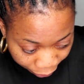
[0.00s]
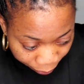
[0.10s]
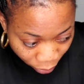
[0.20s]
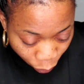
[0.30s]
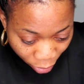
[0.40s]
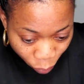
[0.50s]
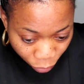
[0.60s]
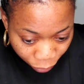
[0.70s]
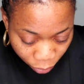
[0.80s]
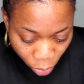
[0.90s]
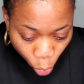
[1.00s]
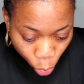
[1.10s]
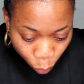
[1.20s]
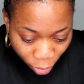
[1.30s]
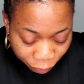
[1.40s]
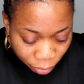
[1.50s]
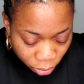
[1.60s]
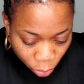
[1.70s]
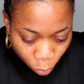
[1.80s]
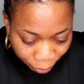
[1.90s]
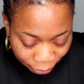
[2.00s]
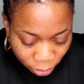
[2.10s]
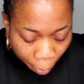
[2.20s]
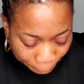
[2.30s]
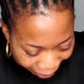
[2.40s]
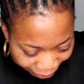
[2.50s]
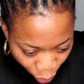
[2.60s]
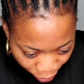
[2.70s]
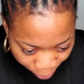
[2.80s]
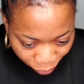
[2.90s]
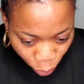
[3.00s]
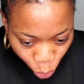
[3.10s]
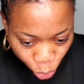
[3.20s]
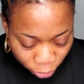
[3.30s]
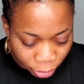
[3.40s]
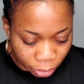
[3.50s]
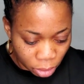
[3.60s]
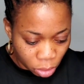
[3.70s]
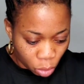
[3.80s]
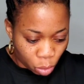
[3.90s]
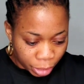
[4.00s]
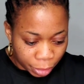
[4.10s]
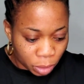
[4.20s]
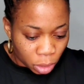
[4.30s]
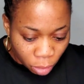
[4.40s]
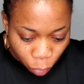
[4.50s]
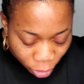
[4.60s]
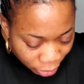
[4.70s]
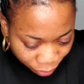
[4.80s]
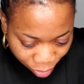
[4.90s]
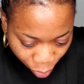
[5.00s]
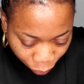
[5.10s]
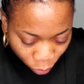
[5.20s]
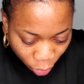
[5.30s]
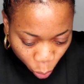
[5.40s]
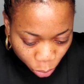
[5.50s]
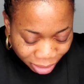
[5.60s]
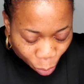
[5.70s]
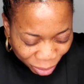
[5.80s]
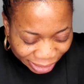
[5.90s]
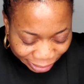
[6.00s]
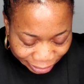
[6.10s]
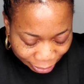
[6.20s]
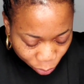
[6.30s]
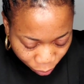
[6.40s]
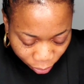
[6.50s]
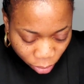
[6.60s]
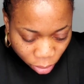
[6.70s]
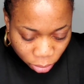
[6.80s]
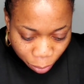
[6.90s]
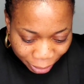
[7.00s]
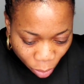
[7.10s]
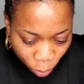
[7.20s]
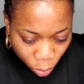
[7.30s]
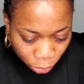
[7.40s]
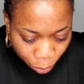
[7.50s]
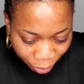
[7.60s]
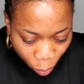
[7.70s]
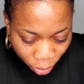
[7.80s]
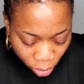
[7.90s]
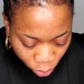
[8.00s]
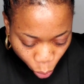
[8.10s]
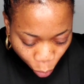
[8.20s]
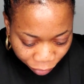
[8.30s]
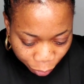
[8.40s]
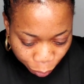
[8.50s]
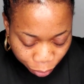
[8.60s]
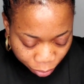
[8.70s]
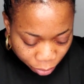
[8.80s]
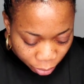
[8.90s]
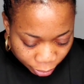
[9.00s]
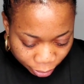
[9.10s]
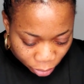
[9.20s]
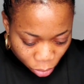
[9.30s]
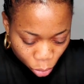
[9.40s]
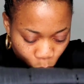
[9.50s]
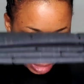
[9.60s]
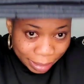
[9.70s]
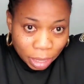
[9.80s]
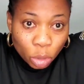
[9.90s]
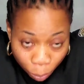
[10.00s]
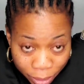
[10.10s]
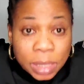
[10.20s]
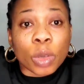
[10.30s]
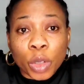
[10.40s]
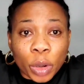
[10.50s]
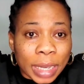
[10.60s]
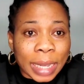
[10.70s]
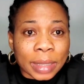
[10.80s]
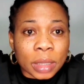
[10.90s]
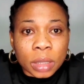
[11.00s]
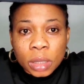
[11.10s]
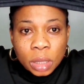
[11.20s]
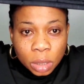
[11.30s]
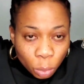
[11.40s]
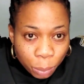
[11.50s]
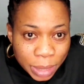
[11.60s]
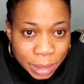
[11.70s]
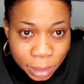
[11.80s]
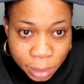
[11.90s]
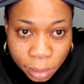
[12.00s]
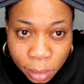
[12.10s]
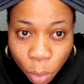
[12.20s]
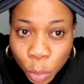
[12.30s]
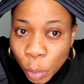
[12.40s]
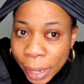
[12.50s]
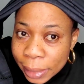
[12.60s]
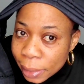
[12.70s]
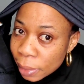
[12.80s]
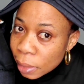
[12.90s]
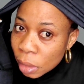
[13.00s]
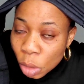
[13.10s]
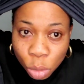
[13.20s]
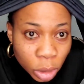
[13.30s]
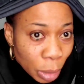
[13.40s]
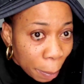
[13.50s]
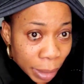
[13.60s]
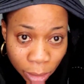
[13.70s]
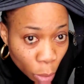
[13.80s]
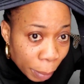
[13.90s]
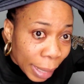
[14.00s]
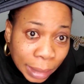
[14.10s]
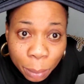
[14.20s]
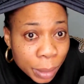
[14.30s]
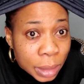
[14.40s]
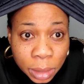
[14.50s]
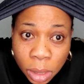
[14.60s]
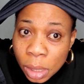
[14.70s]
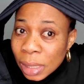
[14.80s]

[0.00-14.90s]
your hair. If you have weaving, or if you have single plait, pack your hair before you do your Gele. Okay, if your hair is very rough, you can use wig net as well, the black one or the brown one, to cover your hair. So right now, you place it on your head like this. You place it on your head. See the way I place it on my head. Now place it.